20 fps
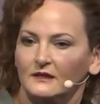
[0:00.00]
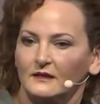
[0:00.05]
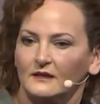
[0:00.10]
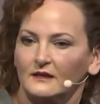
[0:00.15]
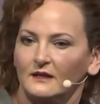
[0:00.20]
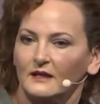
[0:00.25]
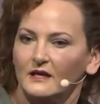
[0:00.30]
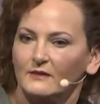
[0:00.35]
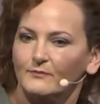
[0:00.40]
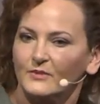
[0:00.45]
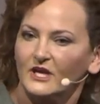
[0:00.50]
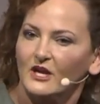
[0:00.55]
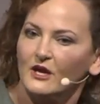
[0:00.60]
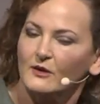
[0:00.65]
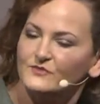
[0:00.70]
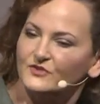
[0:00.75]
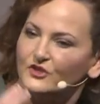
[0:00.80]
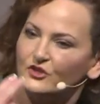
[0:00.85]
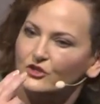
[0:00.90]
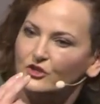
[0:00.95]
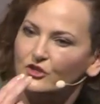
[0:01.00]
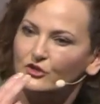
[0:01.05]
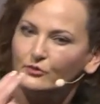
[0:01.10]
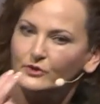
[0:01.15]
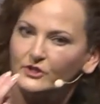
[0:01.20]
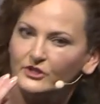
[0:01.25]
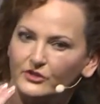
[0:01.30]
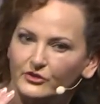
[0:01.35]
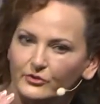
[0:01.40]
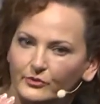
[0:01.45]
It becomes a you and
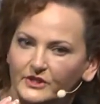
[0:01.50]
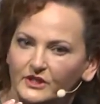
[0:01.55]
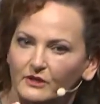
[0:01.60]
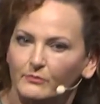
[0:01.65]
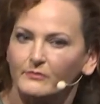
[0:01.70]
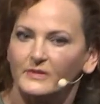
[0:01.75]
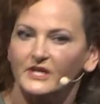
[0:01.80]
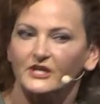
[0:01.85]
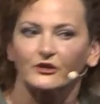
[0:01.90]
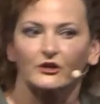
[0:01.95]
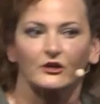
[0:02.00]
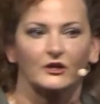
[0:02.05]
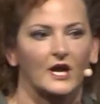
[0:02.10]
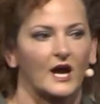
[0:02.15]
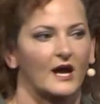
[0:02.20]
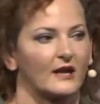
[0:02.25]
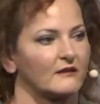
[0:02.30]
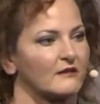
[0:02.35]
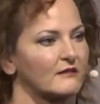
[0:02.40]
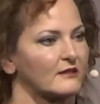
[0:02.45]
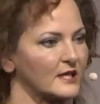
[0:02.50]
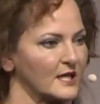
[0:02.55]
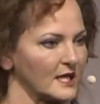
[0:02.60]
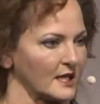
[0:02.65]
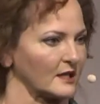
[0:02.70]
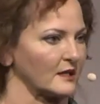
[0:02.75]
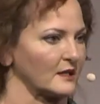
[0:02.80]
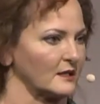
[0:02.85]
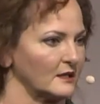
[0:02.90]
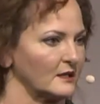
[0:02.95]
you in the mirror kind of thing.
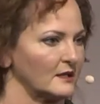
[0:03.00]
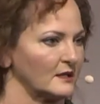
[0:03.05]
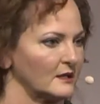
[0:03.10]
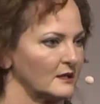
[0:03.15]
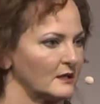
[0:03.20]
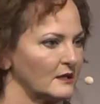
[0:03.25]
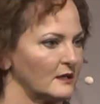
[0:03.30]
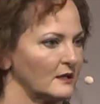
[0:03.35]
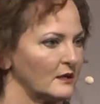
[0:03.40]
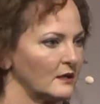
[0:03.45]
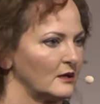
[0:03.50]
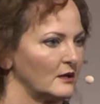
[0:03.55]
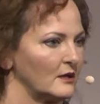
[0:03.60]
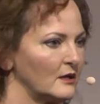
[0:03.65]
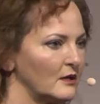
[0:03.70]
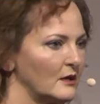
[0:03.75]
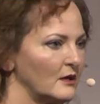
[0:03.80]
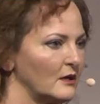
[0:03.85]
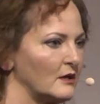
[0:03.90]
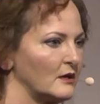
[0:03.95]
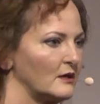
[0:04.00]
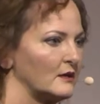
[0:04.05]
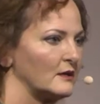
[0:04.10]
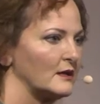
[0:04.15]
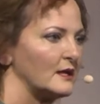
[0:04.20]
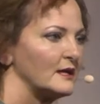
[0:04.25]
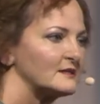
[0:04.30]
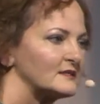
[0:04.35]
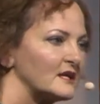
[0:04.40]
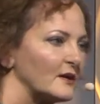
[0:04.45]

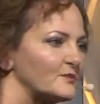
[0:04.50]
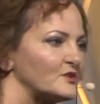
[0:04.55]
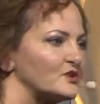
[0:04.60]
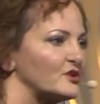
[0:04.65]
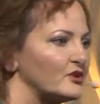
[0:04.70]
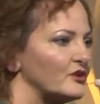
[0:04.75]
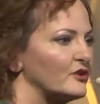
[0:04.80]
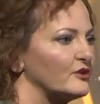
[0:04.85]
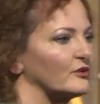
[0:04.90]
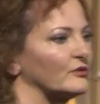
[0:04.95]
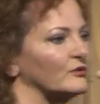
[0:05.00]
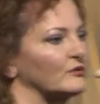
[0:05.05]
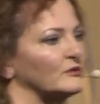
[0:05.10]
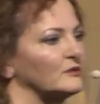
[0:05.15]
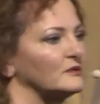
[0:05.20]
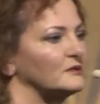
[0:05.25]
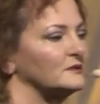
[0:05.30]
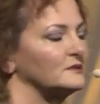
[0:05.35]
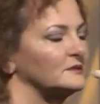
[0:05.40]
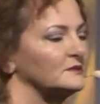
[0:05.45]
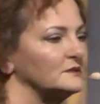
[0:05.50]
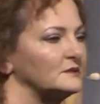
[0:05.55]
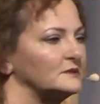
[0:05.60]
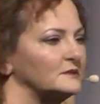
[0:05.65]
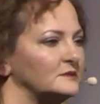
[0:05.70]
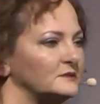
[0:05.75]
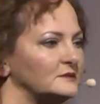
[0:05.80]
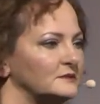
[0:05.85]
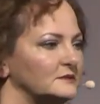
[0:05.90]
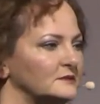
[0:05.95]
It's up to you.
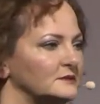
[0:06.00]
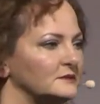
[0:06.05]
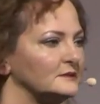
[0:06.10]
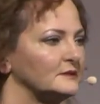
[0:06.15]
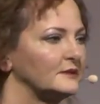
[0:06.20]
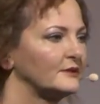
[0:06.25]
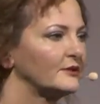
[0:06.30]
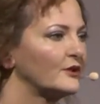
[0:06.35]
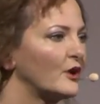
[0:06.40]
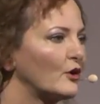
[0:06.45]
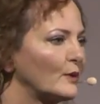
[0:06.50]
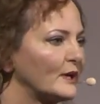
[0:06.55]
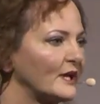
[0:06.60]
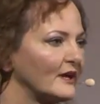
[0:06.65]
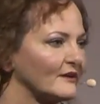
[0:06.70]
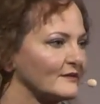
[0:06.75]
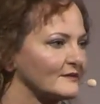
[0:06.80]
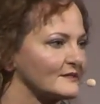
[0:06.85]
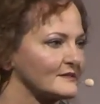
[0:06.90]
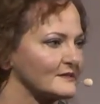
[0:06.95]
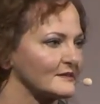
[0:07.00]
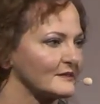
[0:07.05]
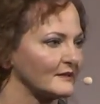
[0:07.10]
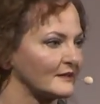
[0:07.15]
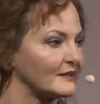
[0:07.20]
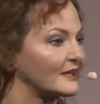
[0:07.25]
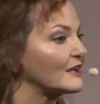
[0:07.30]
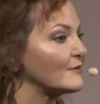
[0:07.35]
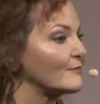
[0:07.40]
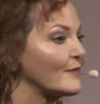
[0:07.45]
No one else
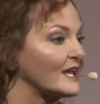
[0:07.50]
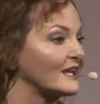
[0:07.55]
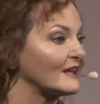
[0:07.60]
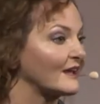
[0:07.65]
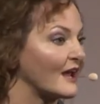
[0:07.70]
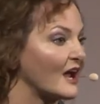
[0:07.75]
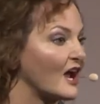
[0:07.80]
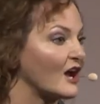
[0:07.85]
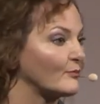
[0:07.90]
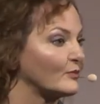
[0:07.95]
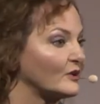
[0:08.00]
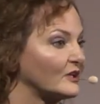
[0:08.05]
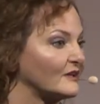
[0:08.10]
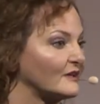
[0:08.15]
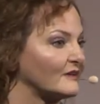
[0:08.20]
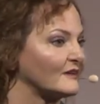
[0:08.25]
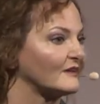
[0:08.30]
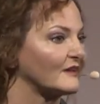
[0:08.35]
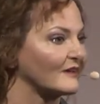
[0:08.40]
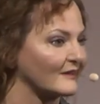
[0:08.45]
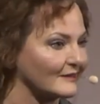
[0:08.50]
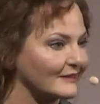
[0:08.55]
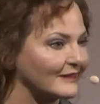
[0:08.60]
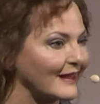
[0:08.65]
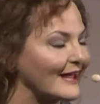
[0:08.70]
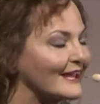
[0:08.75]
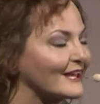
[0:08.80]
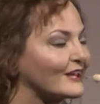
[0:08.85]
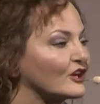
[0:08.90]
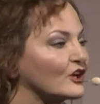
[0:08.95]
can make it happen
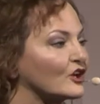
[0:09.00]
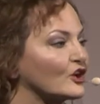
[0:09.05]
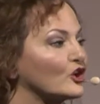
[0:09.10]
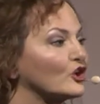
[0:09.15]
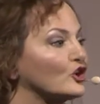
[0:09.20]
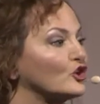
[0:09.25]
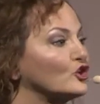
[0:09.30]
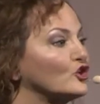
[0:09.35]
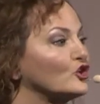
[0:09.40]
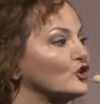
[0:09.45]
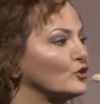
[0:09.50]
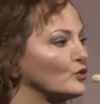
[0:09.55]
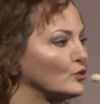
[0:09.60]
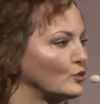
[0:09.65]
like you.